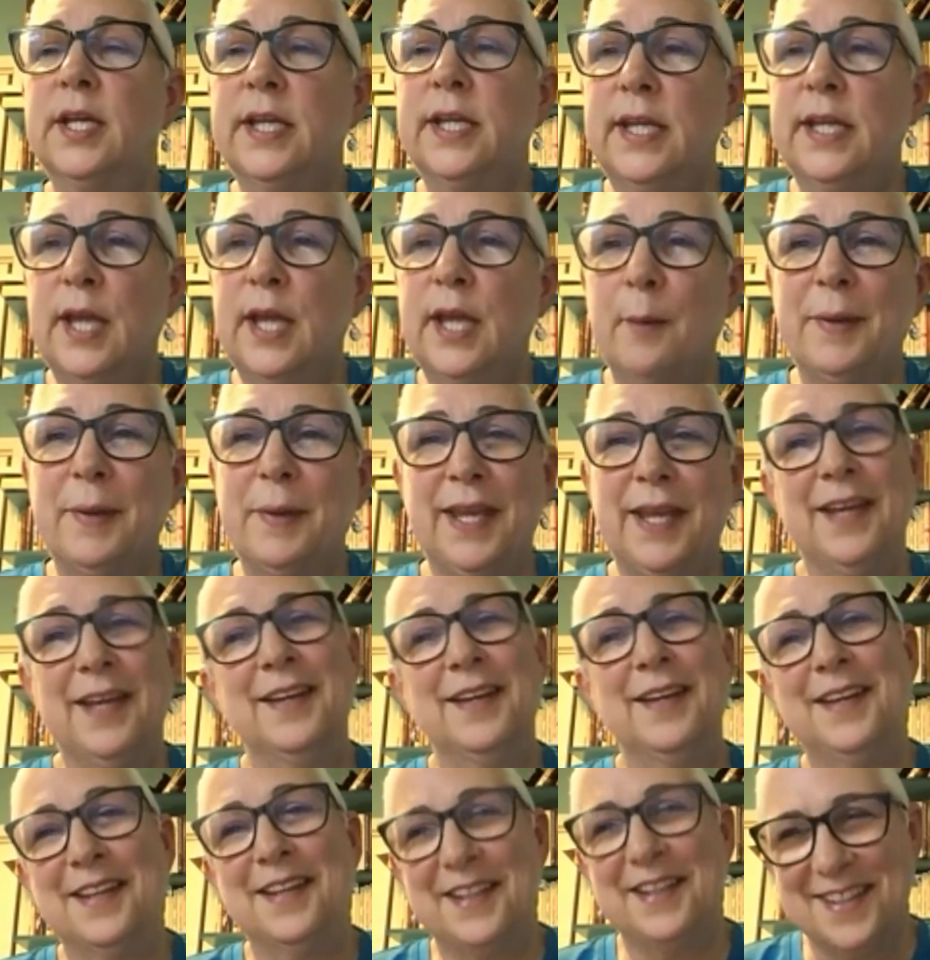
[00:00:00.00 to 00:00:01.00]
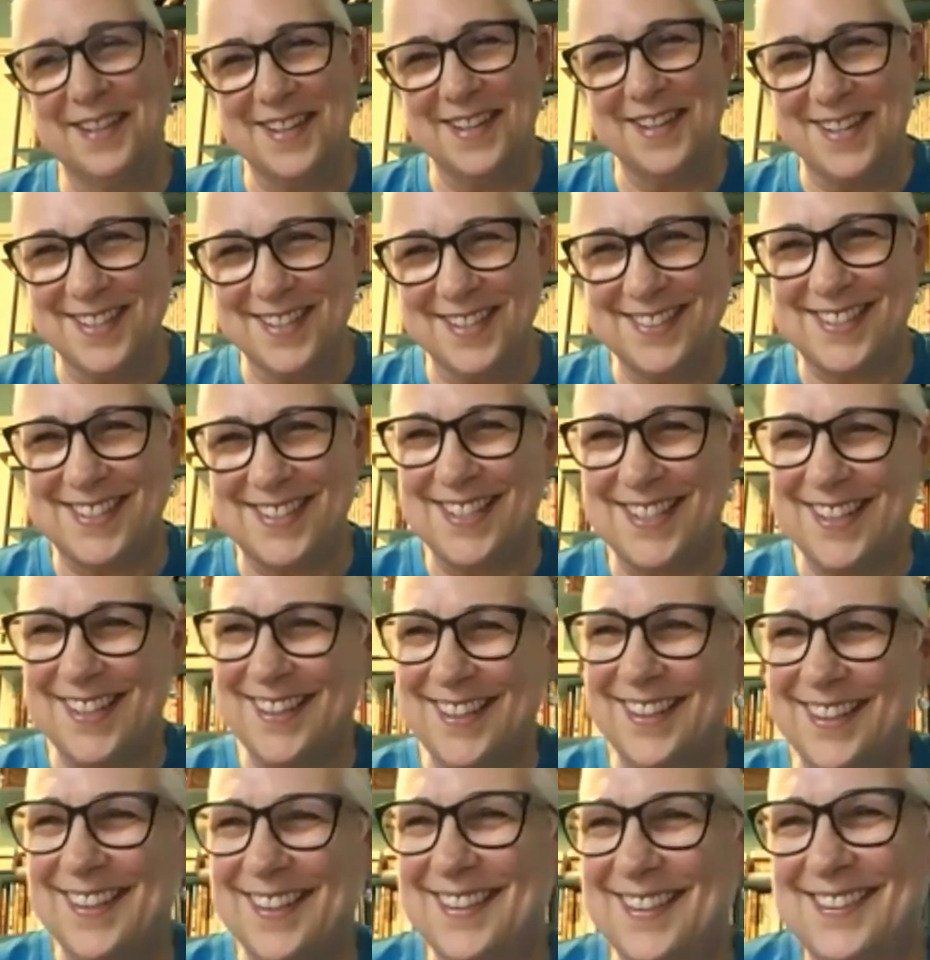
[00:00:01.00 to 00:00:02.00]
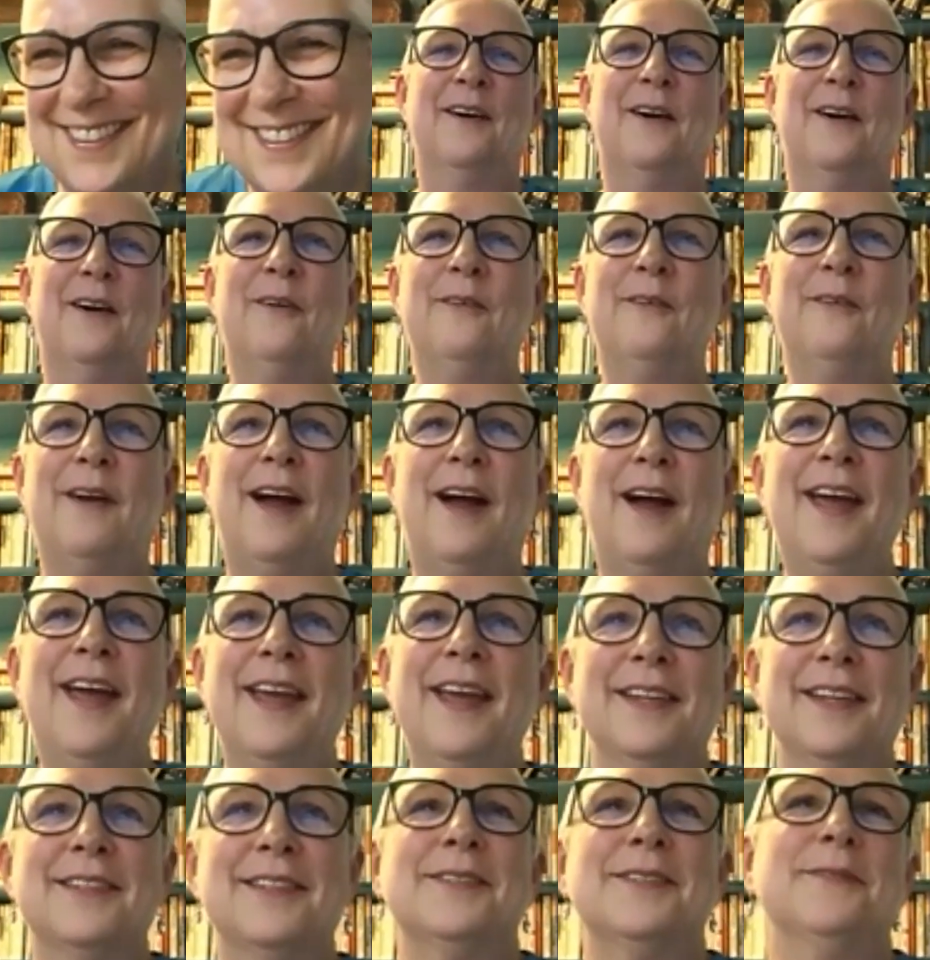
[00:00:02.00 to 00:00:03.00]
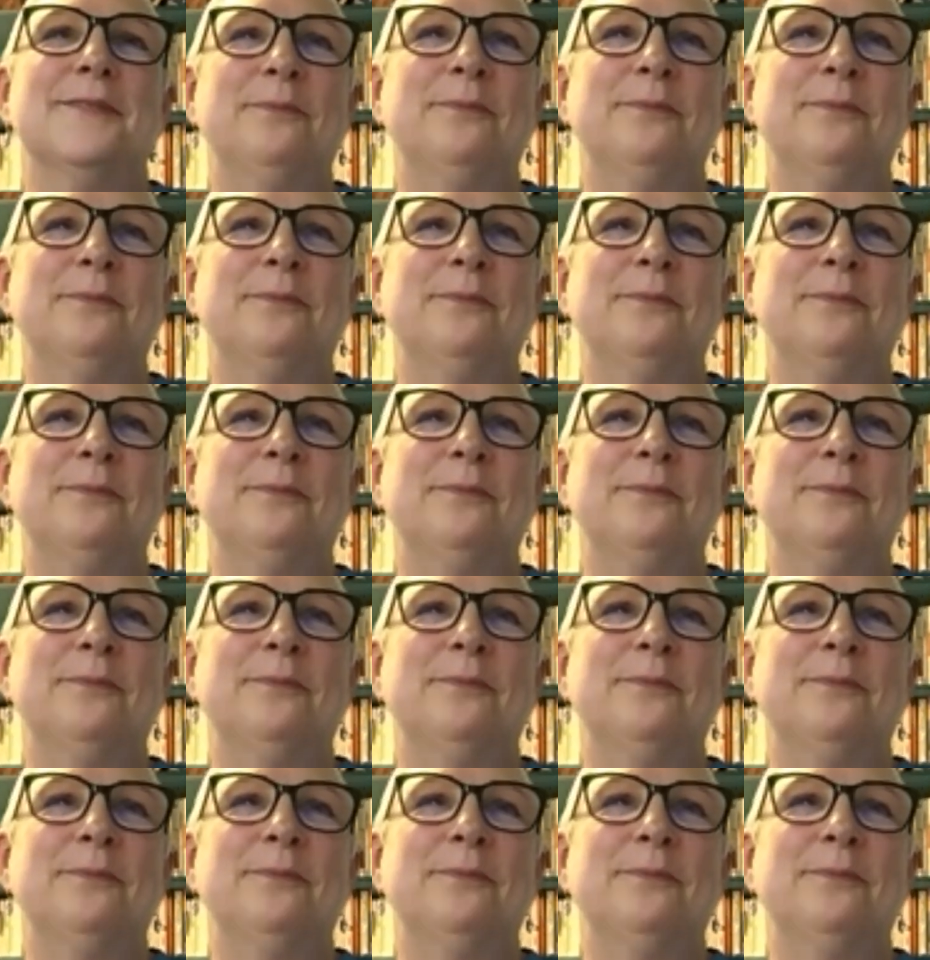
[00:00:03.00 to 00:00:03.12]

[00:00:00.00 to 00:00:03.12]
yummy it is. All right.